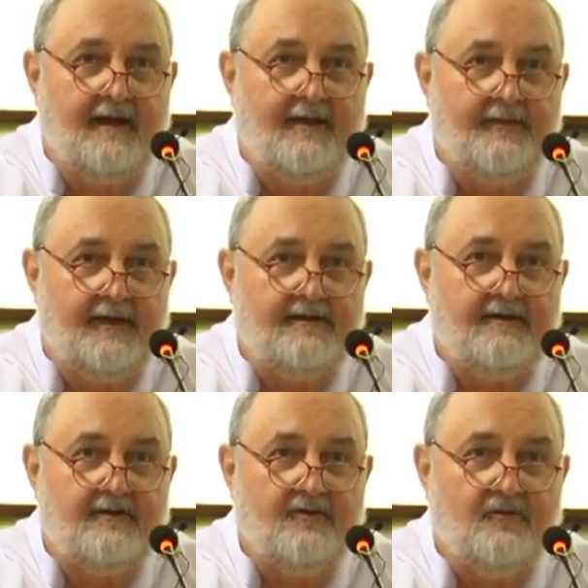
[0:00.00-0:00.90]
And
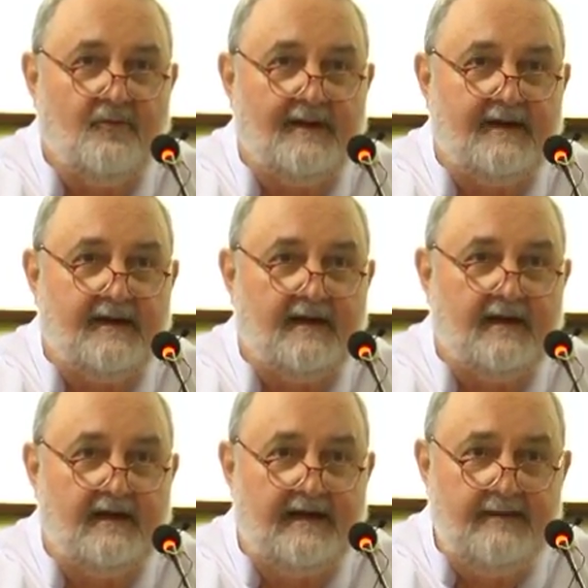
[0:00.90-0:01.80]
then we
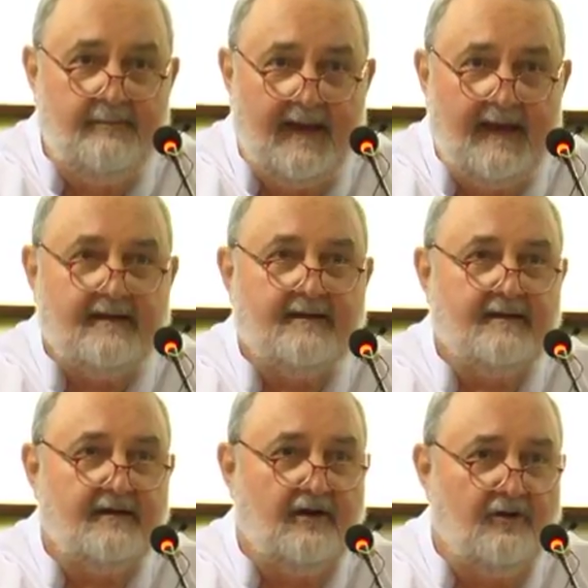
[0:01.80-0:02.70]
lean back
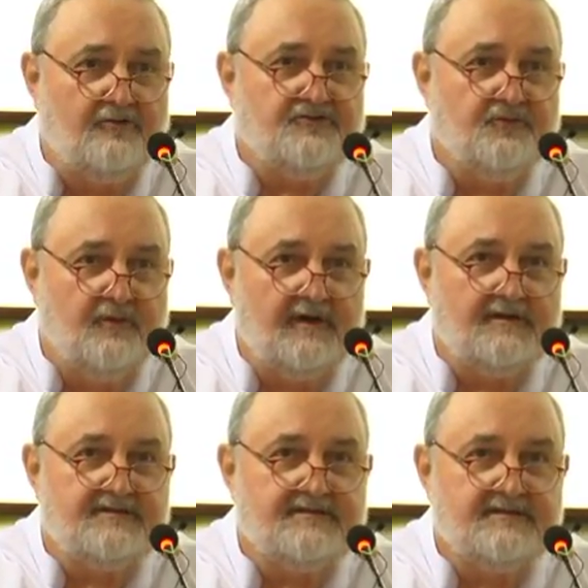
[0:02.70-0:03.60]
and look
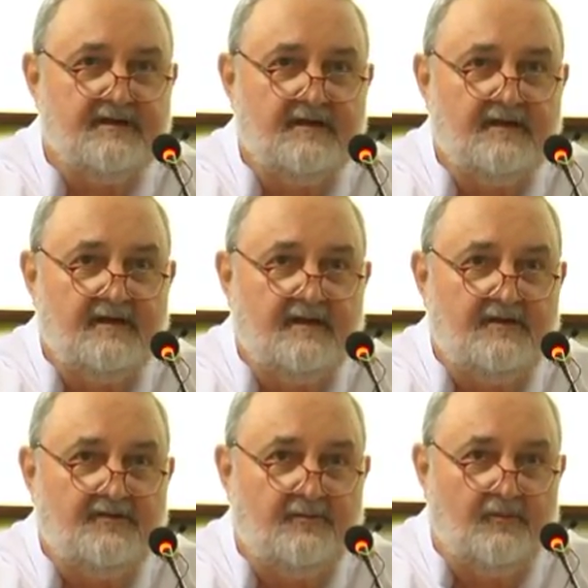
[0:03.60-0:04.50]
towards
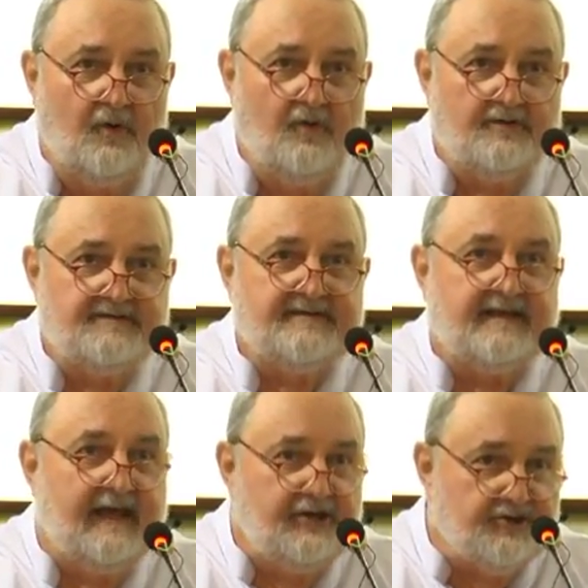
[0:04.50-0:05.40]
the more
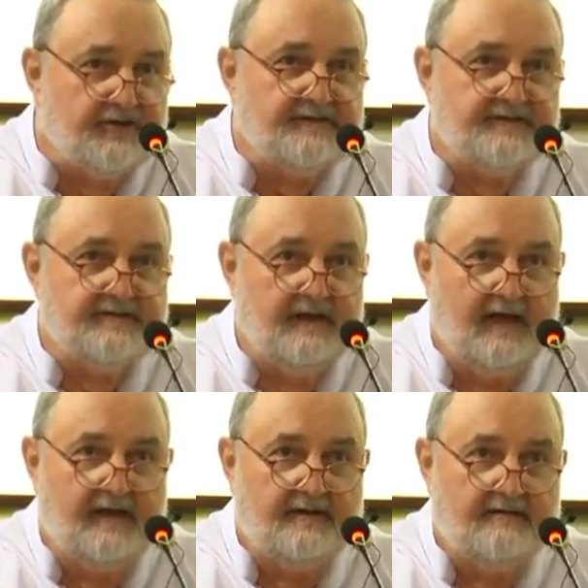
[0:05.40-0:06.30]
sagacious
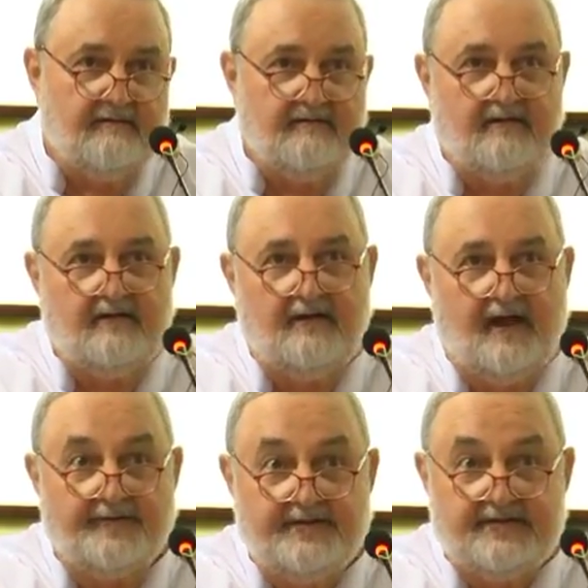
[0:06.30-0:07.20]
and
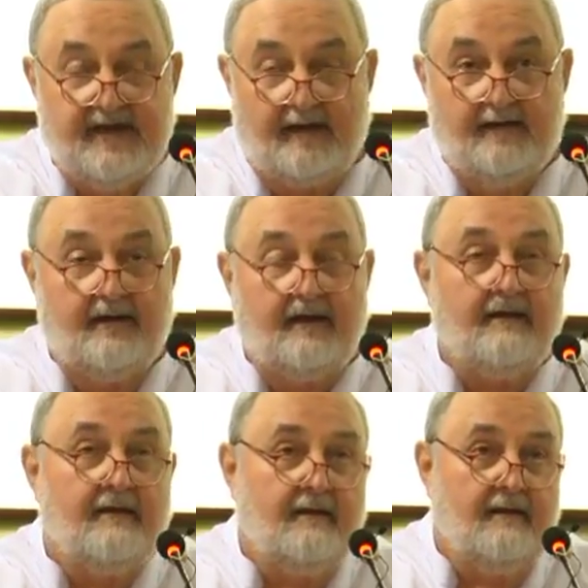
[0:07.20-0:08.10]
understanding
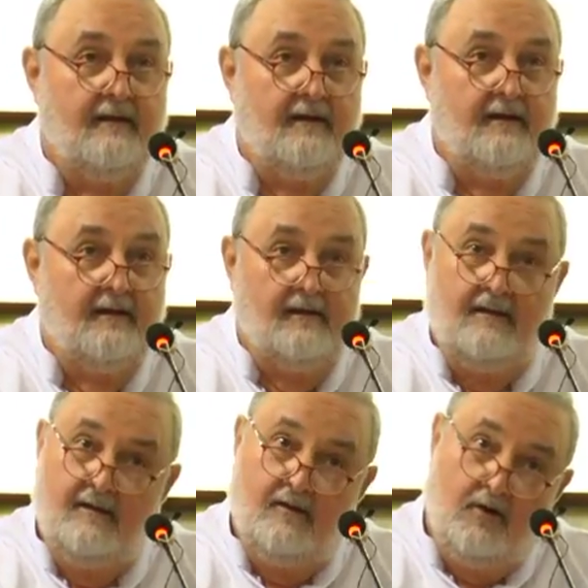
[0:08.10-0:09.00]

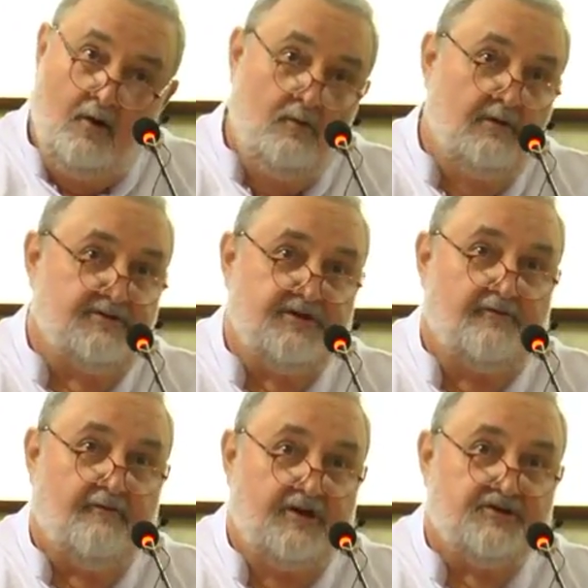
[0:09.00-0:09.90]
older
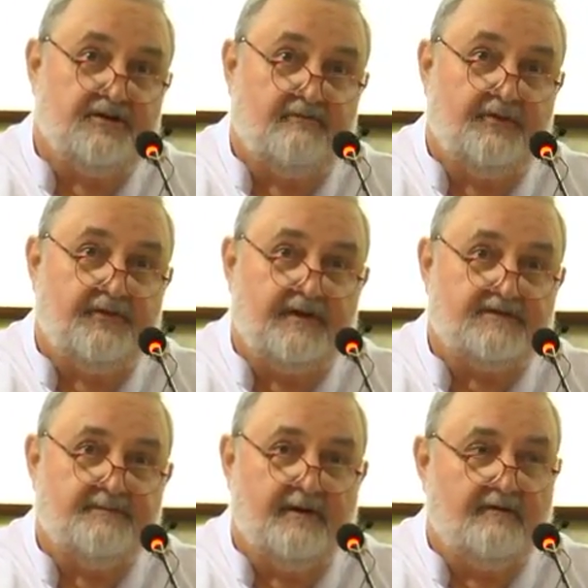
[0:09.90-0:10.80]
generation with the
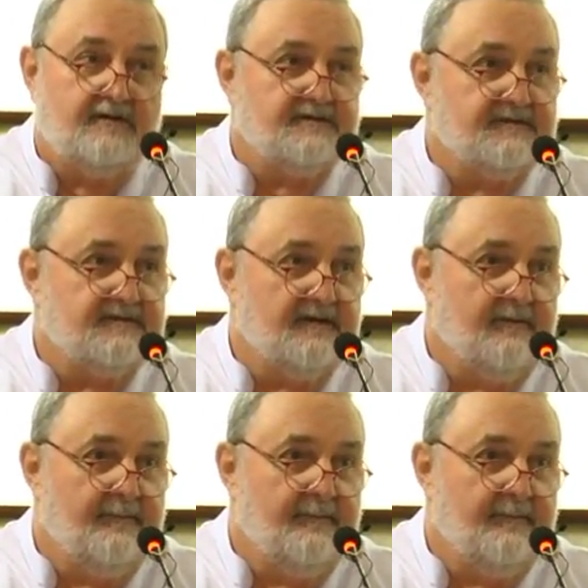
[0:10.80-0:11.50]
experience.